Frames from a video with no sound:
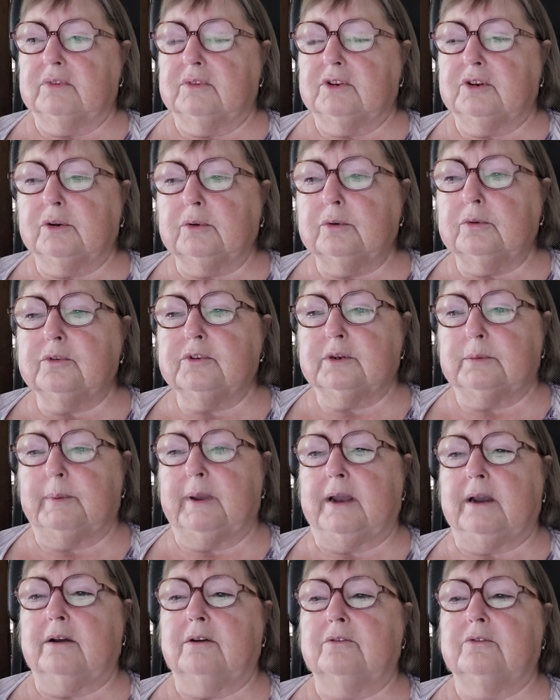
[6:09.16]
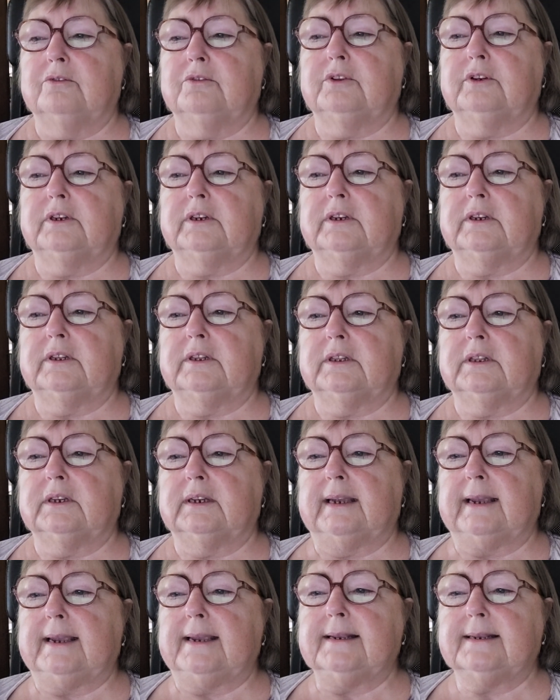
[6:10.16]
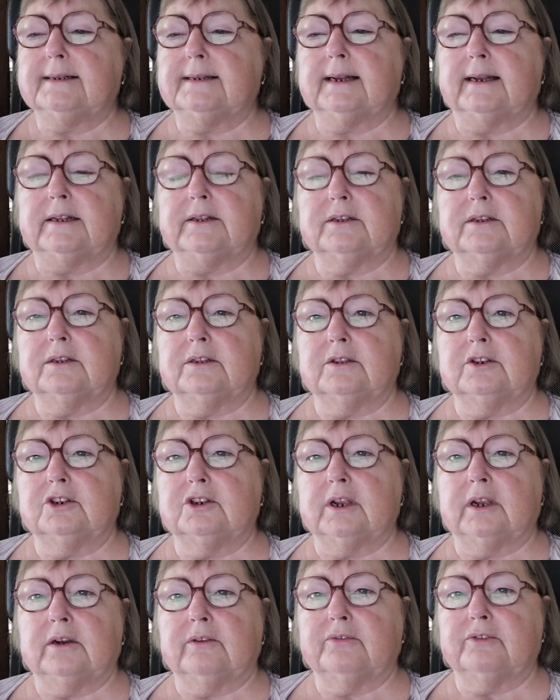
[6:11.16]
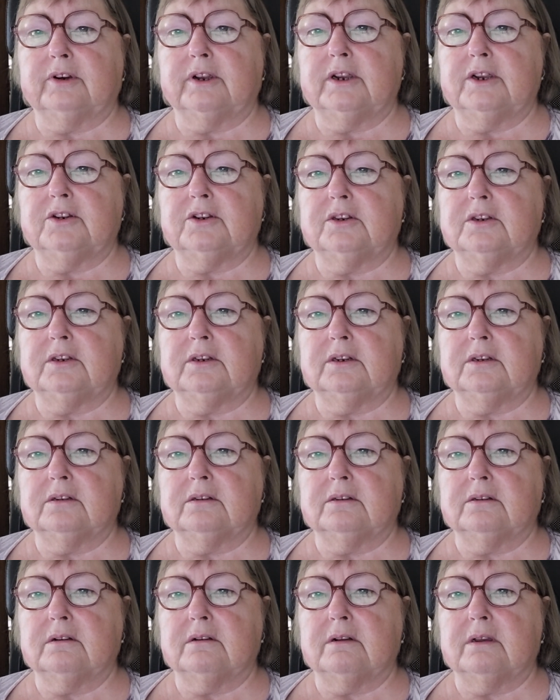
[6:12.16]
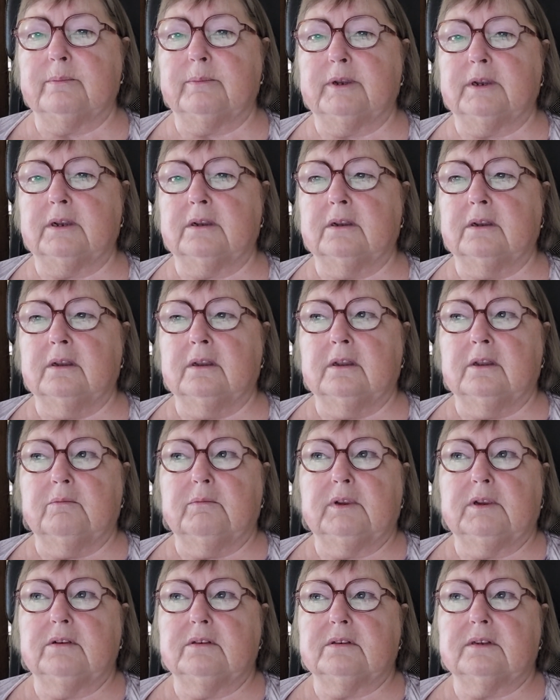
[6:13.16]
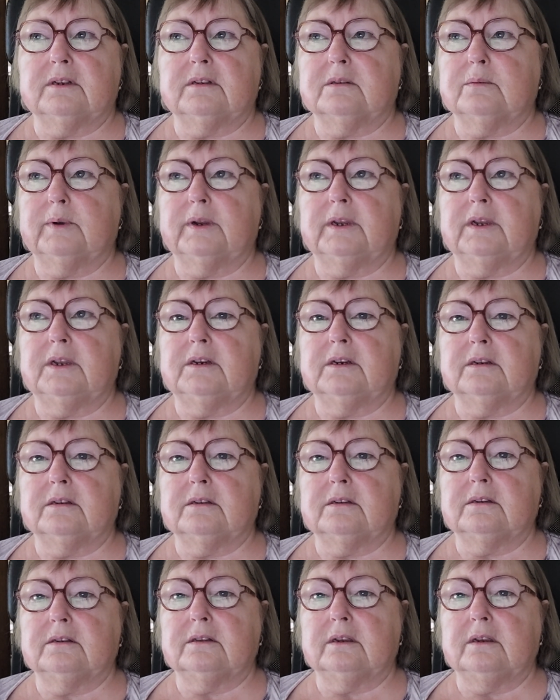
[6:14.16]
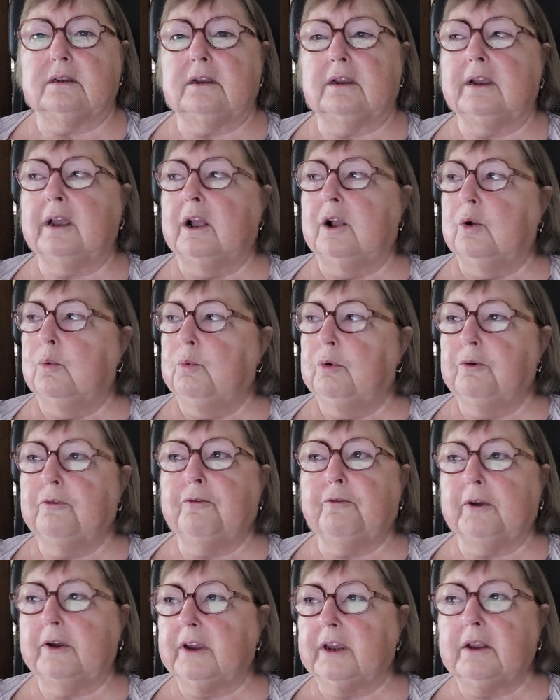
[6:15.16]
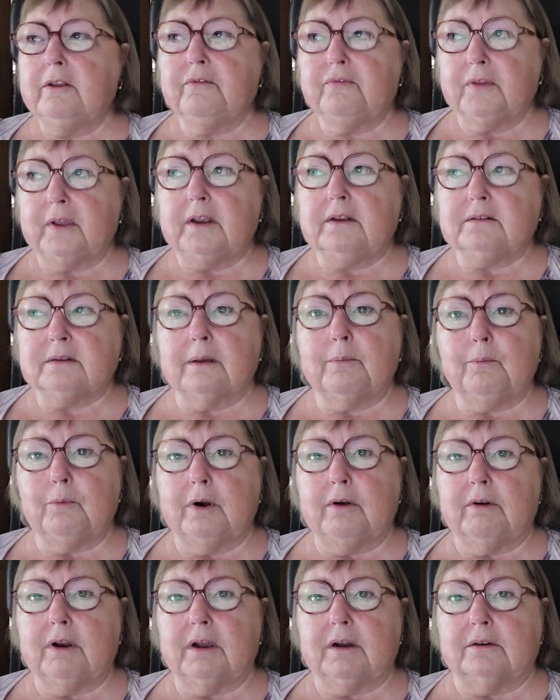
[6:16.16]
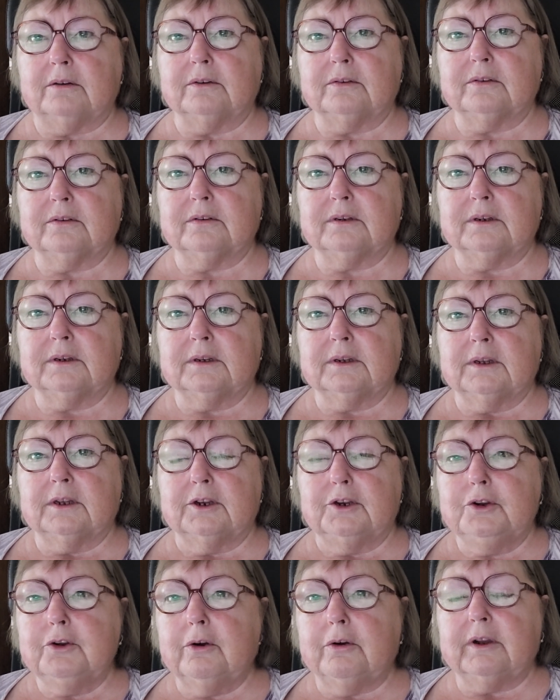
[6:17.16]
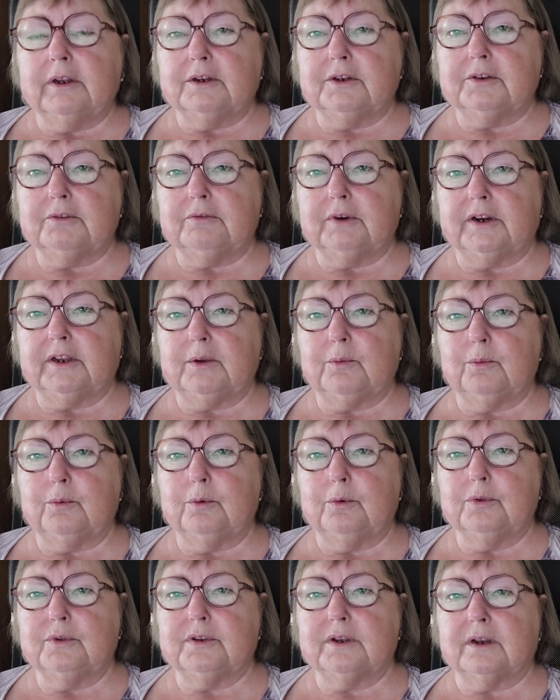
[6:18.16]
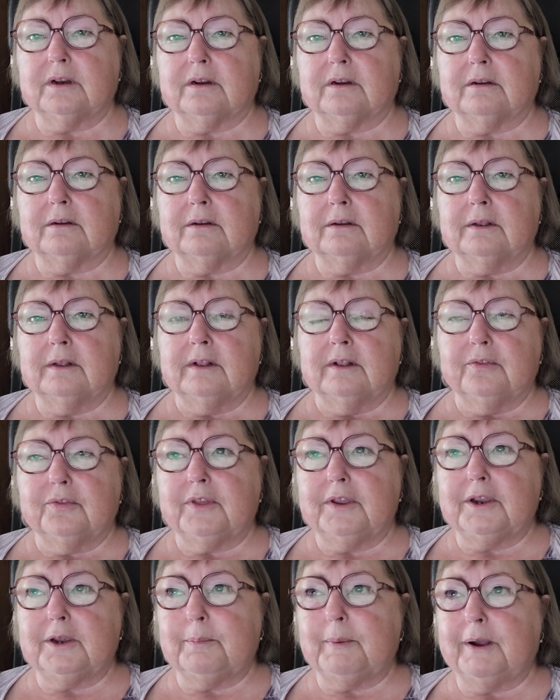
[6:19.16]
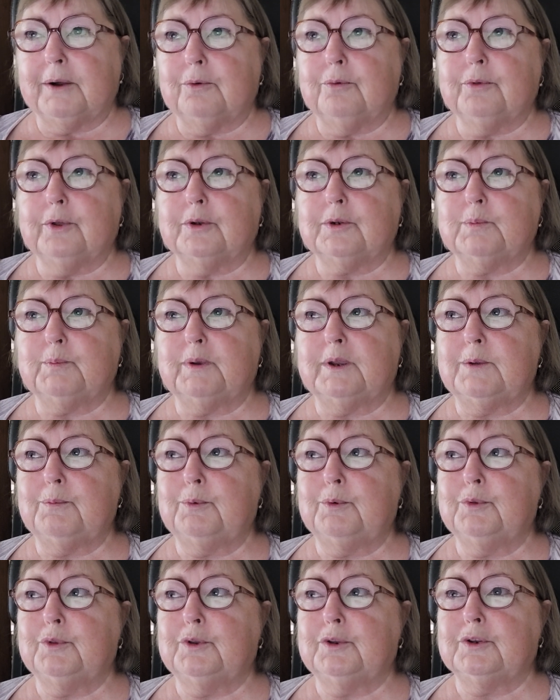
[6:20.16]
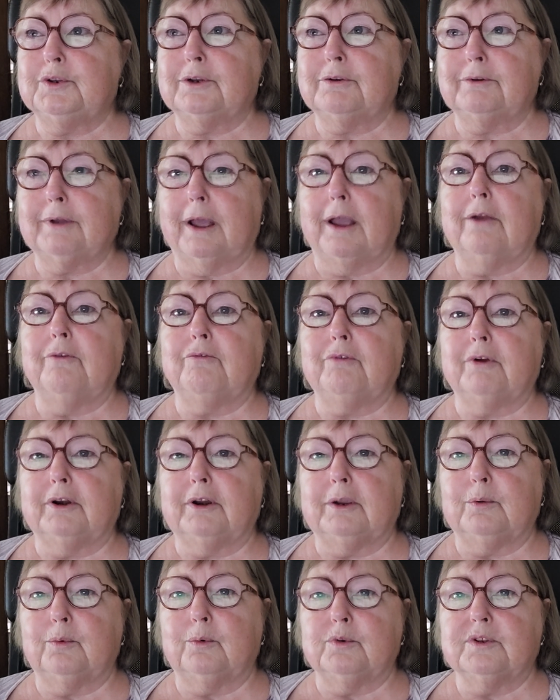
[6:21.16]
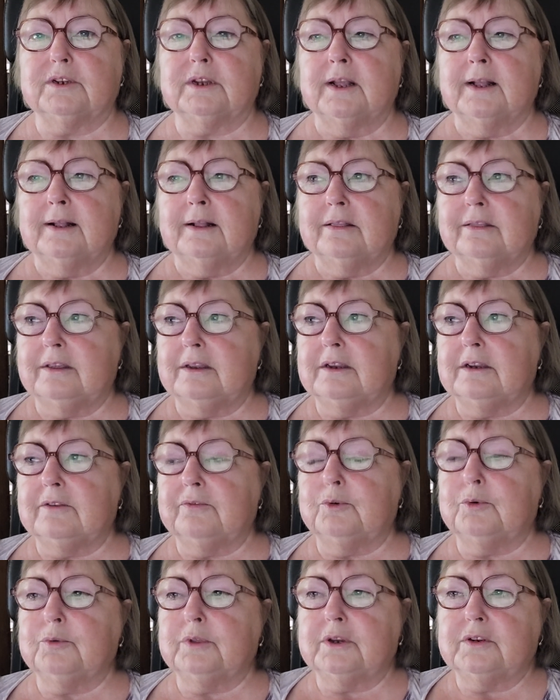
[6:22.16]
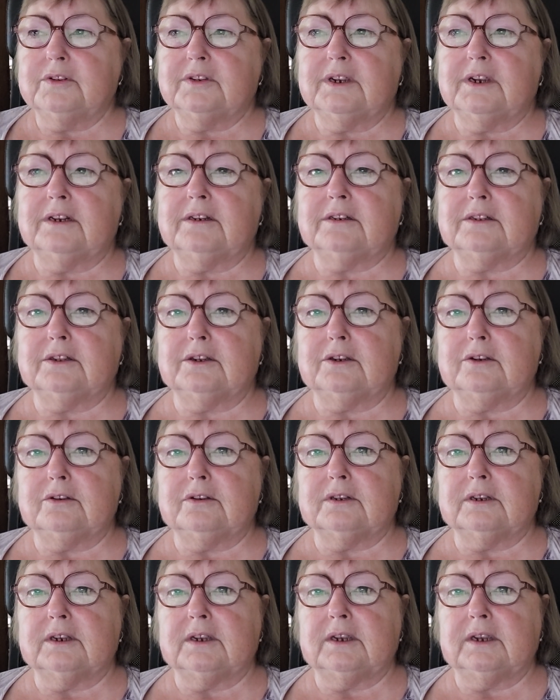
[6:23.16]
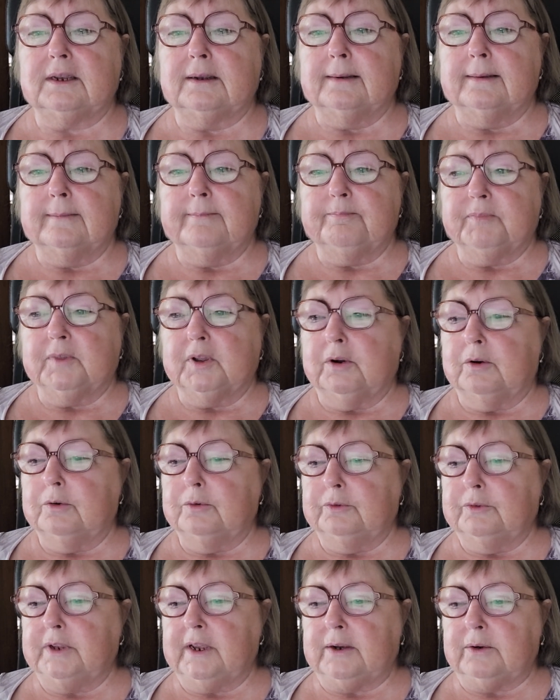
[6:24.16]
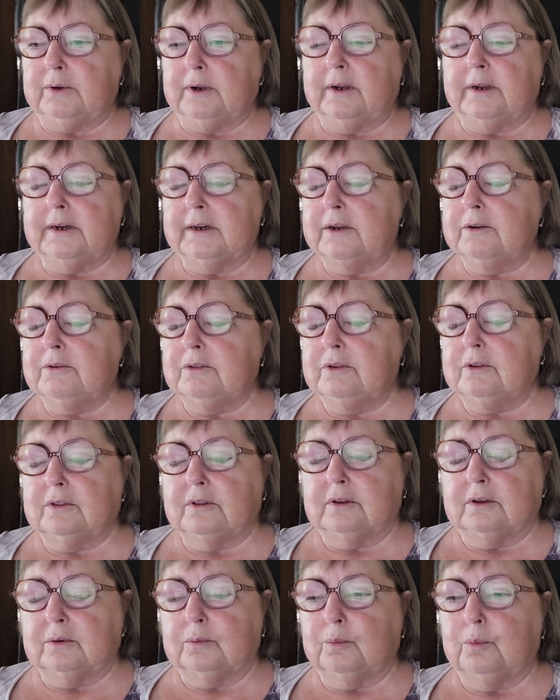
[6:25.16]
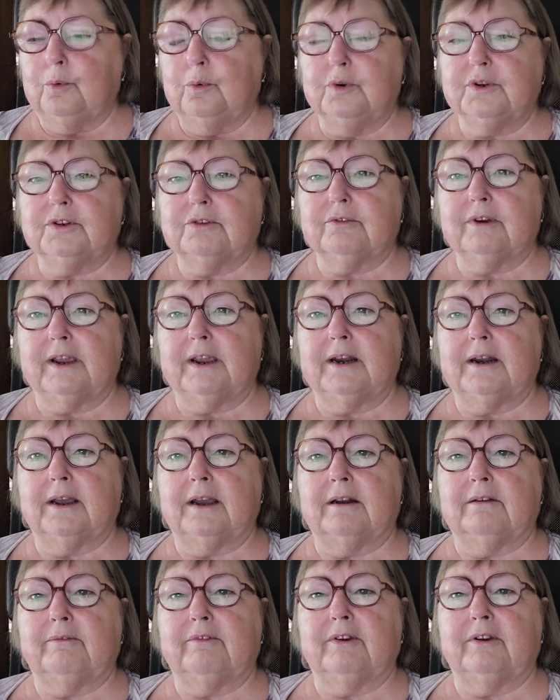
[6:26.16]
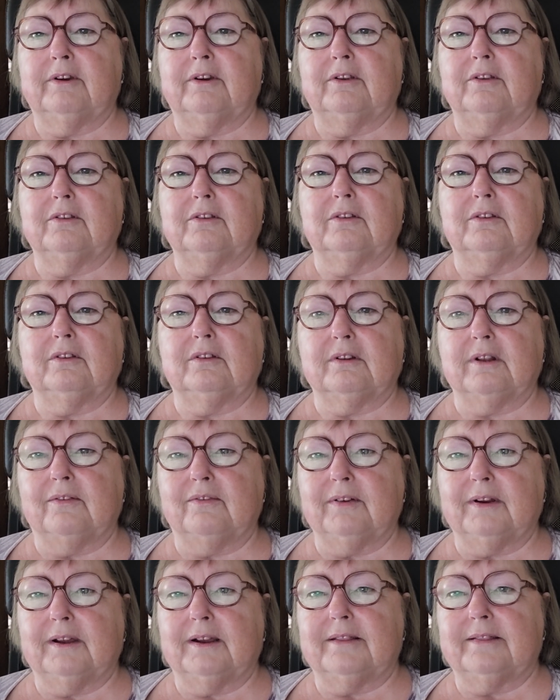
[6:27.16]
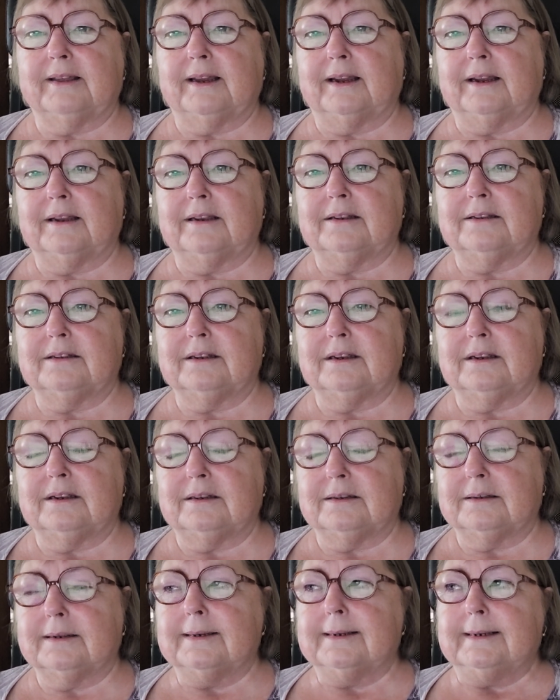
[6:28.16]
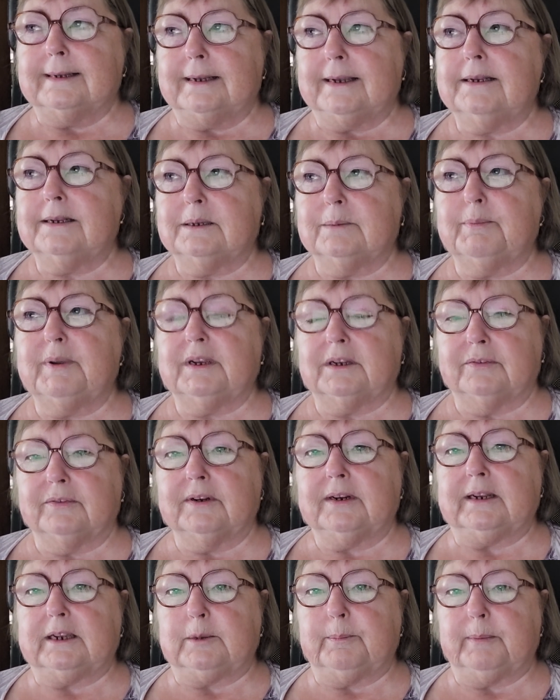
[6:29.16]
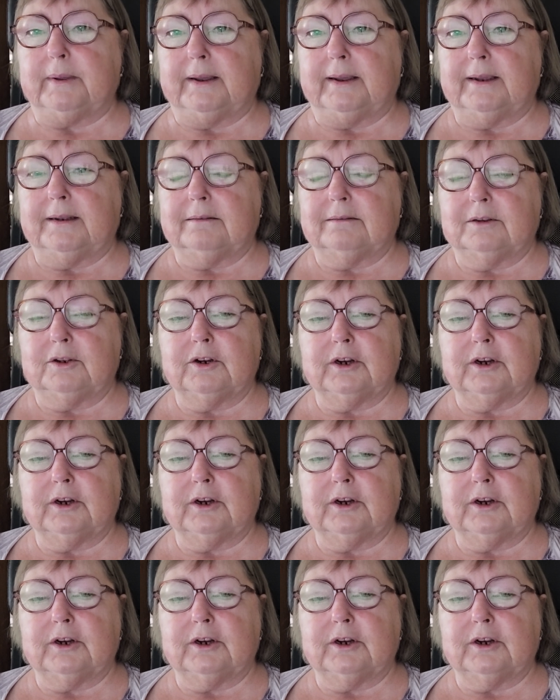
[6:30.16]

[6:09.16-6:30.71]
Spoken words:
talked about that he stands in the shower for ages. He doesn't time it because that's where he does his thinking. Well, fucking think somewhere else, not under running water. Think about all those people that don't have running water. Think of all those kids that you see on the. I know that the WaterAid adverts and stuff like that is a bit of clickbait,